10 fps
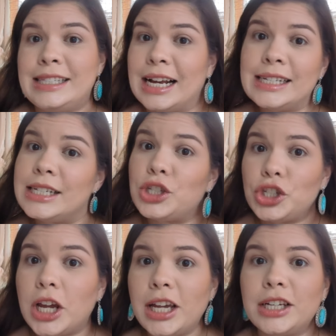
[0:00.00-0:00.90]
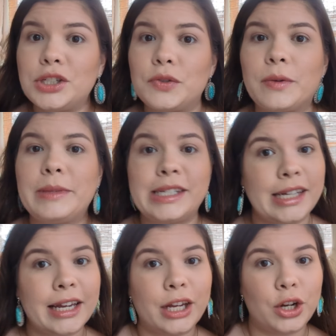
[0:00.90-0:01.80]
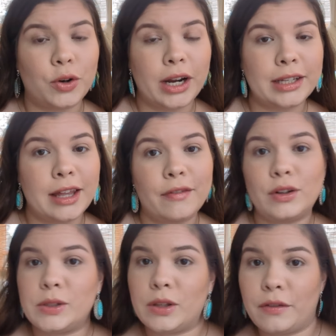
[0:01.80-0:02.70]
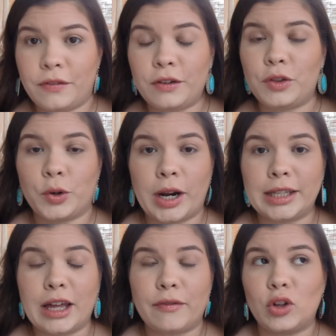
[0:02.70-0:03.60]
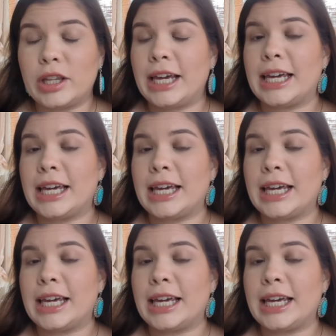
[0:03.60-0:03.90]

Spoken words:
doesn't change from the second grade level to the fifth grade level.